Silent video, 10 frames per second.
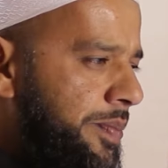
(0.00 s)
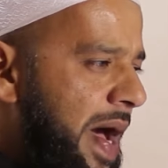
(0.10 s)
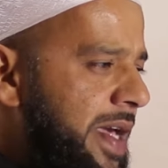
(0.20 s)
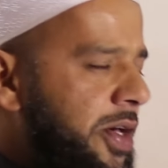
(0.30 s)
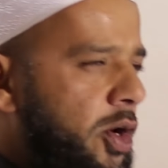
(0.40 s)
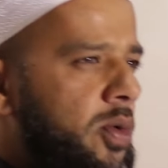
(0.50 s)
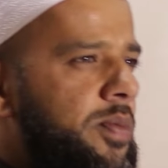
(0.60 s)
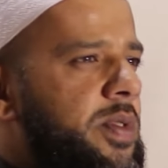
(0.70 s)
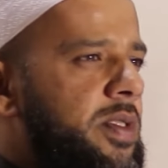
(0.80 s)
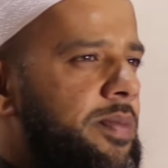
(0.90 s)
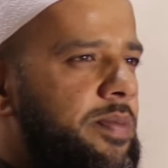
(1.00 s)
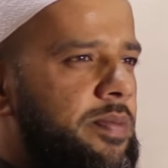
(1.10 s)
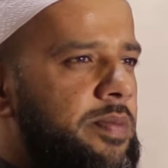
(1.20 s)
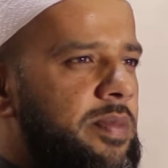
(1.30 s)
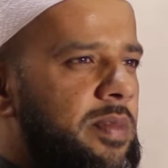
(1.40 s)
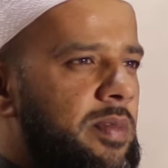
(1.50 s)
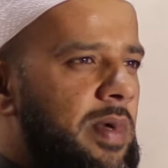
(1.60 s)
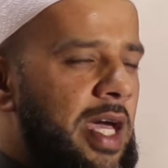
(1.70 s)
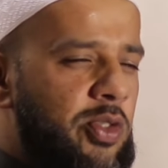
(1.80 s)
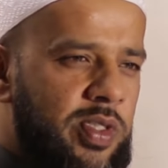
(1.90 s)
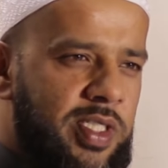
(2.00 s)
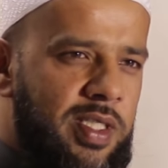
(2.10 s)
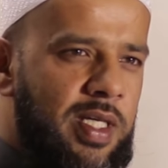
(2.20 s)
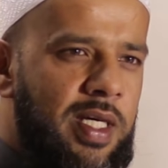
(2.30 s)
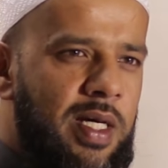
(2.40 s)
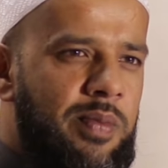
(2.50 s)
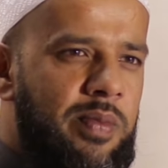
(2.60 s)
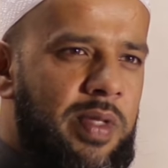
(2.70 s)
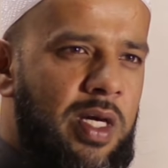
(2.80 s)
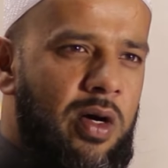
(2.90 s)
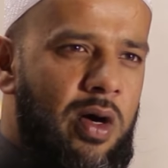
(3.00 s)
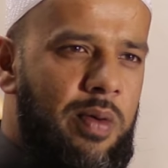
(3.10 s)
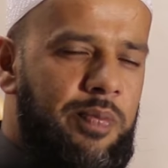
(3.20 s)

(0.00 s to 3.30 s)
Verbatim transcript: Microbes. As you're sitting here, there are